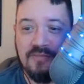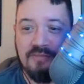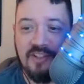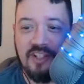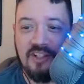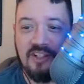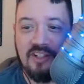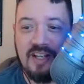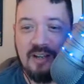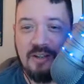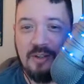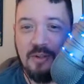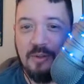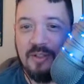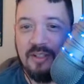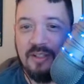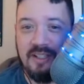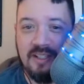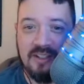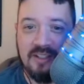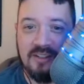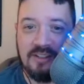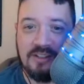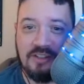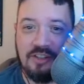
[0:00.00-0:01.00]
figure out who it
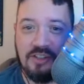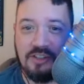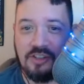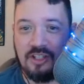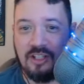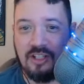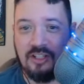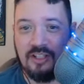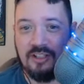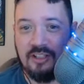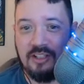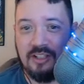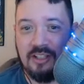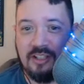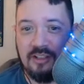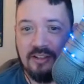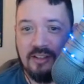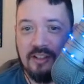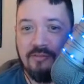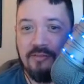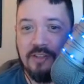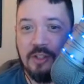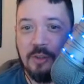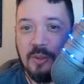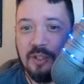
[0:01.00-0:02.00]
is just on
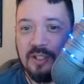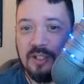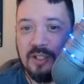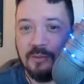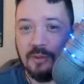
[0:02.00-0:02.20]
the viewing